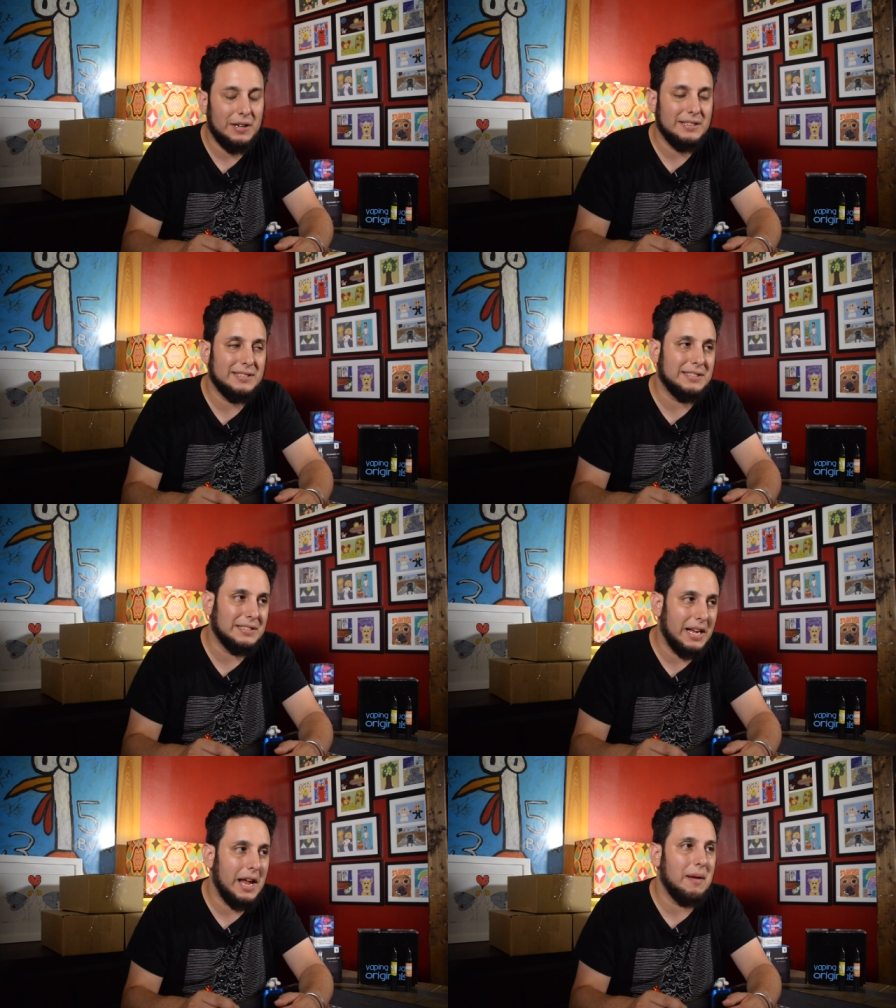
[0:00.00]
and it's the
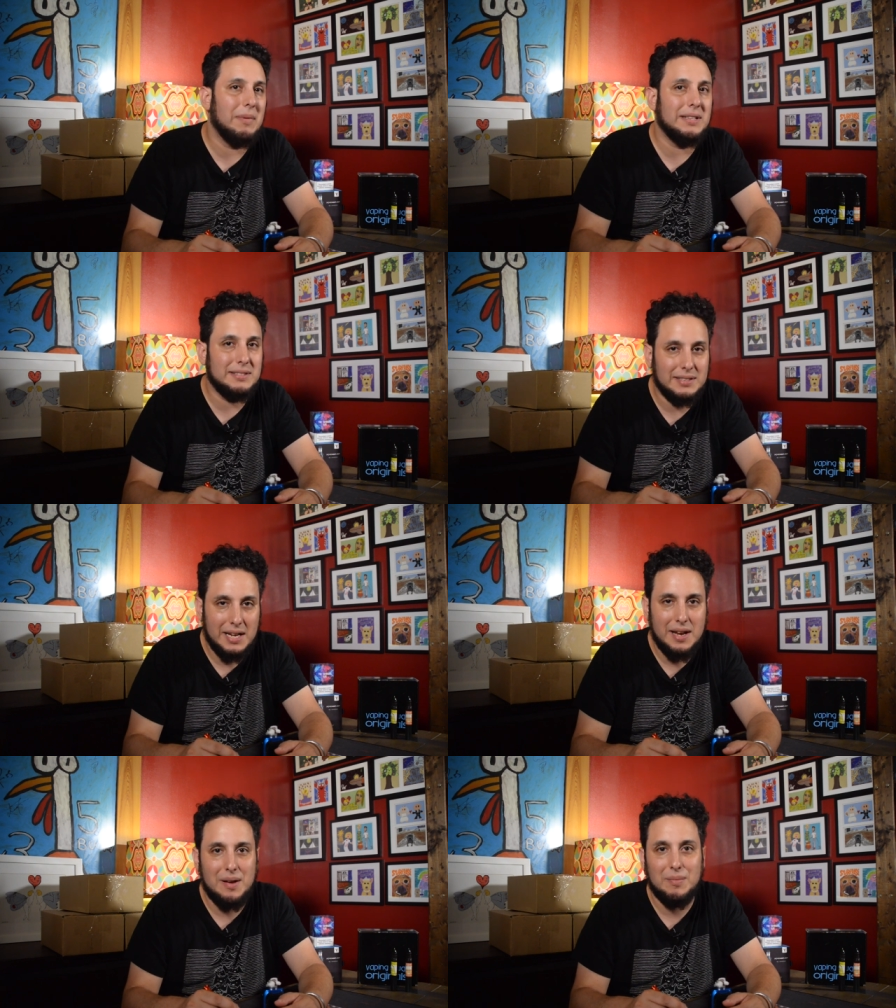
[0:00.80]
same and the
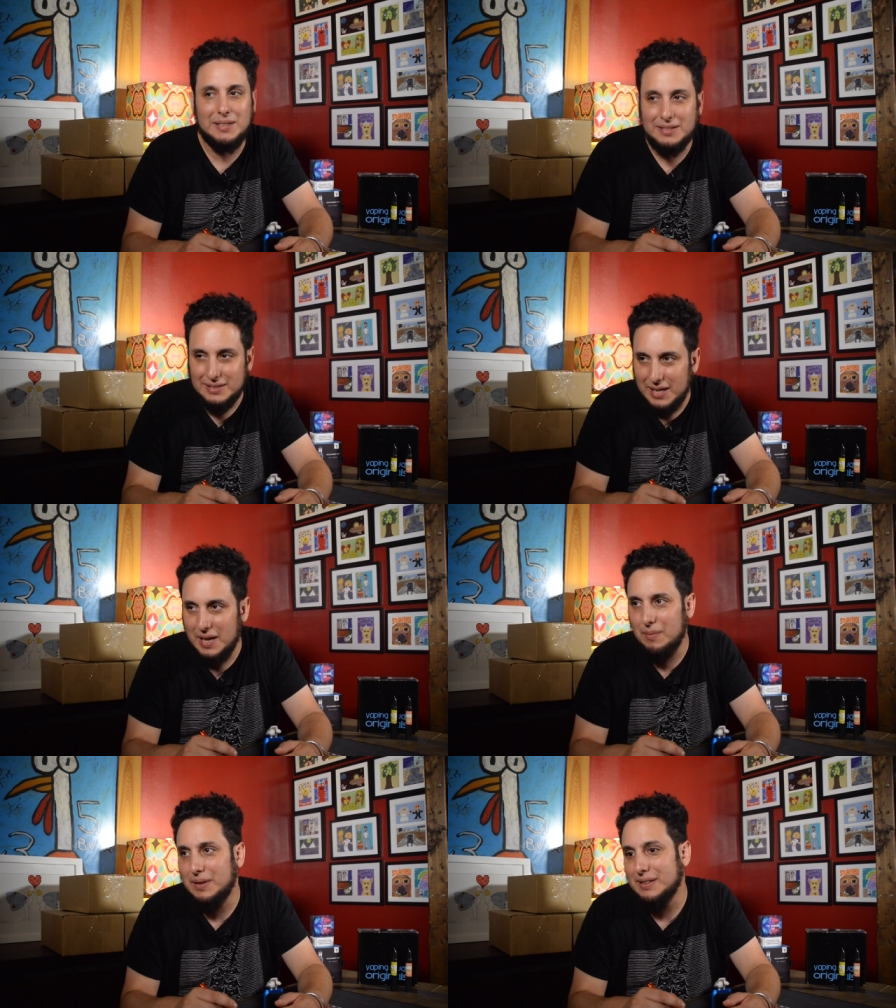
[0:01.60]
same and the
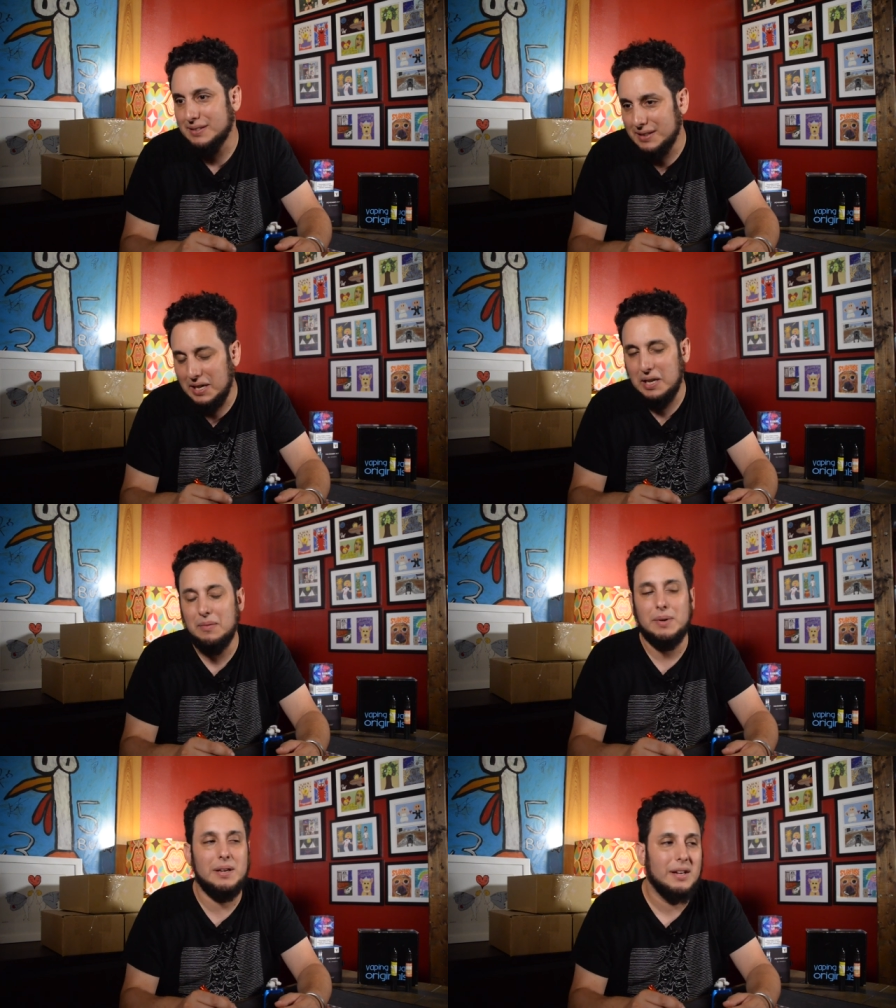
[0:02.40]
same and the
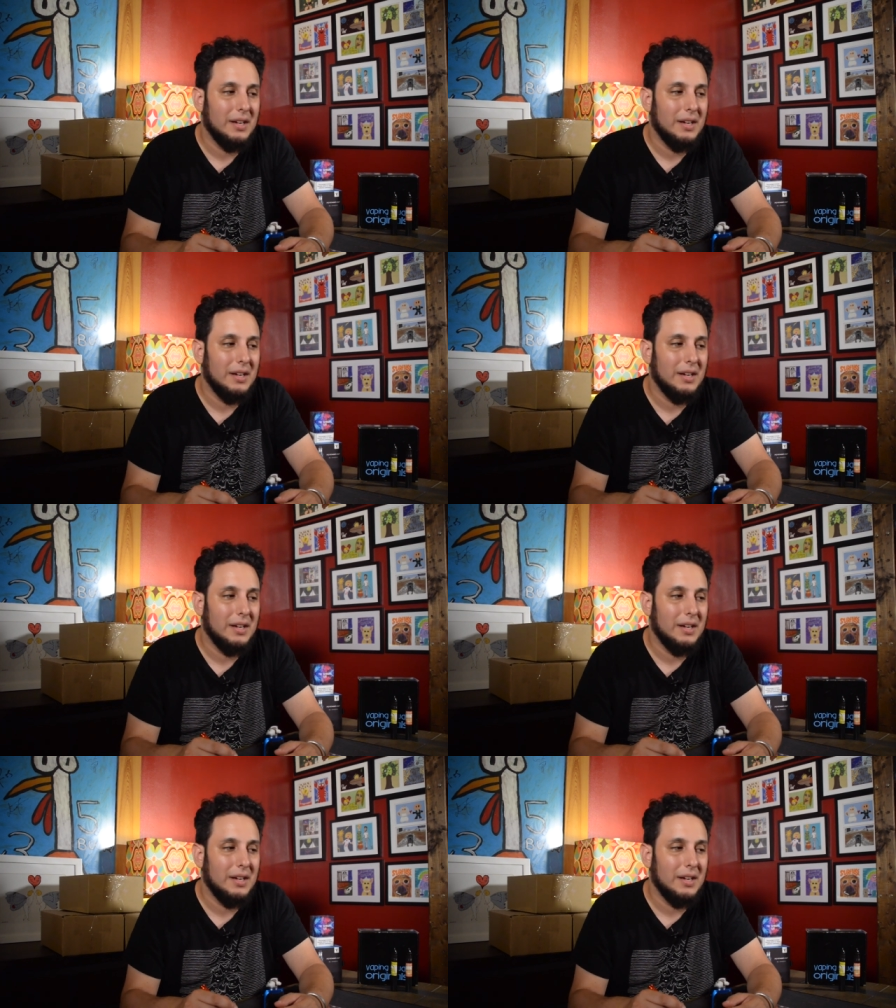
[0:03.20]
same. And